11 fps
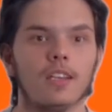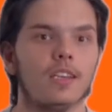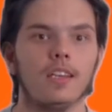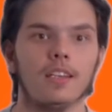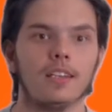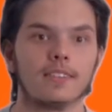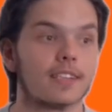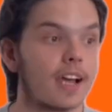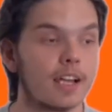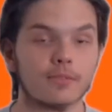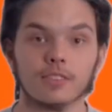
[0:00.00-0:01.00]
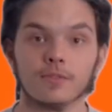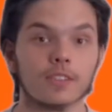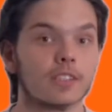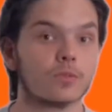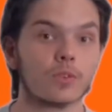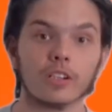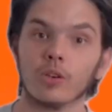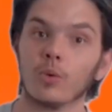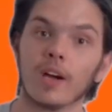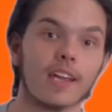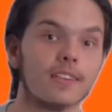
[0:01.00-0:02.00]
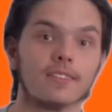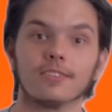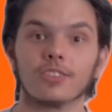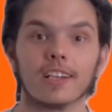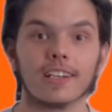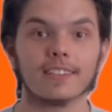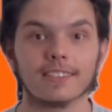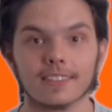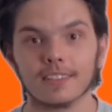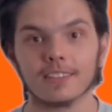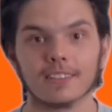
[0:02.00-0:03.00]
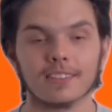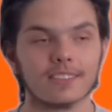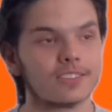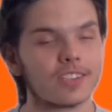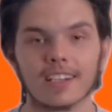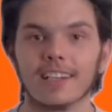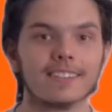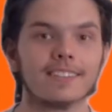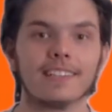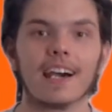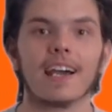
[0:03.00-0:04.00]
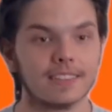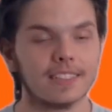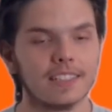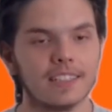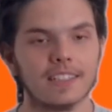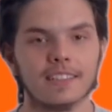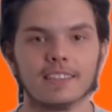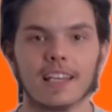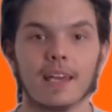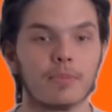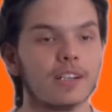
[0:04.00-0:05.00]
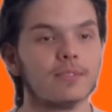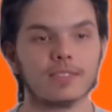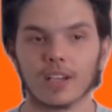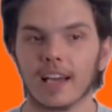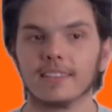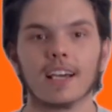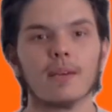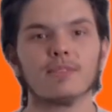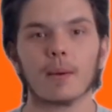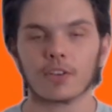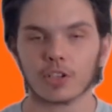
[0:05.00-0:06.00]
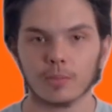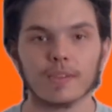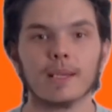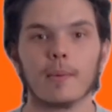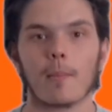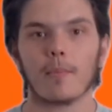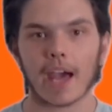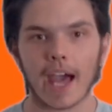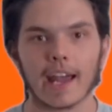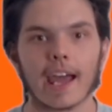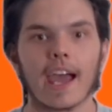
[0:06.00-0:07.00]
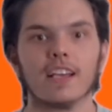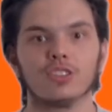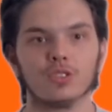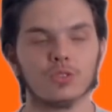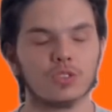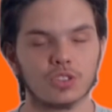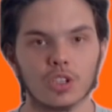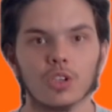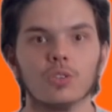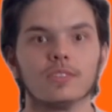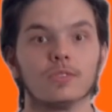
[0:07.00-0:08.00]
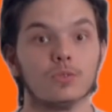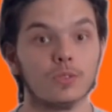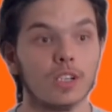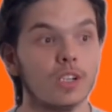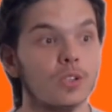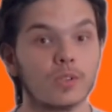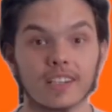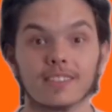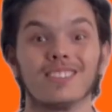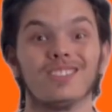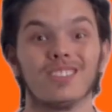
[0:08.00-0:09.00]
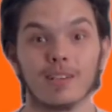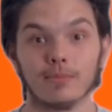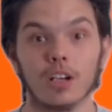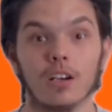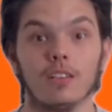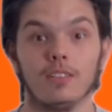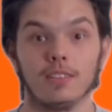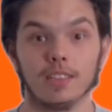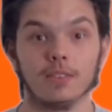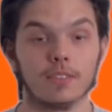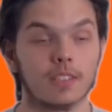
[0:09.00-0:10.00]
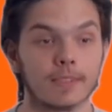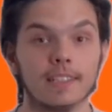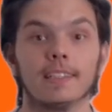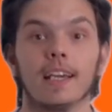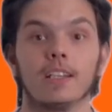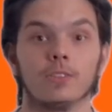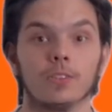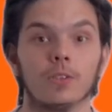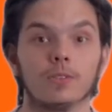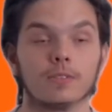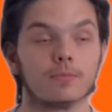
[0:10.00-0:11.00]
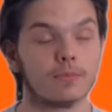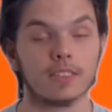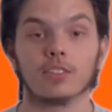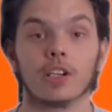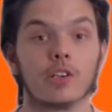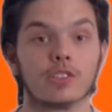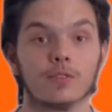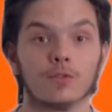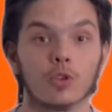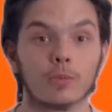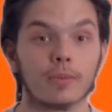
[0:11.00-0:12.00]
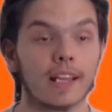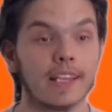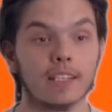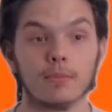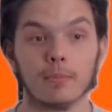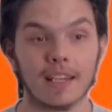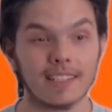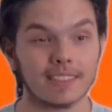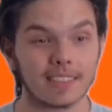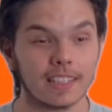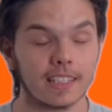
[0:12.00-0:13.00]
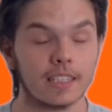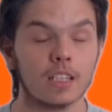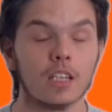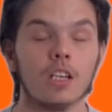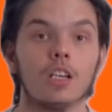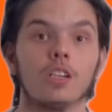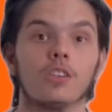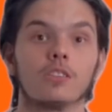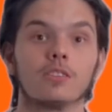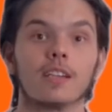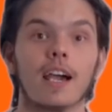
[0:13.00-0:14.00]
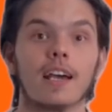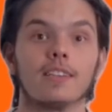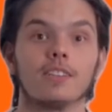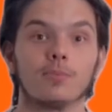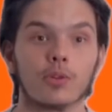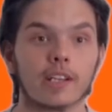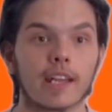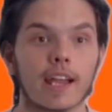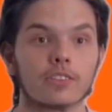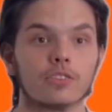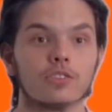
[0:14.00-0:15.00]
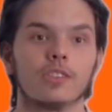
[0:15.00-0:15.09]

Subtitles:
And at times he's fucking running away, trying not to die. He's but at times a complete badass who shows who gets the job done. Even Indiana Jones, Mr. Harrison Ford played him amazingly. You also got the supporting actors.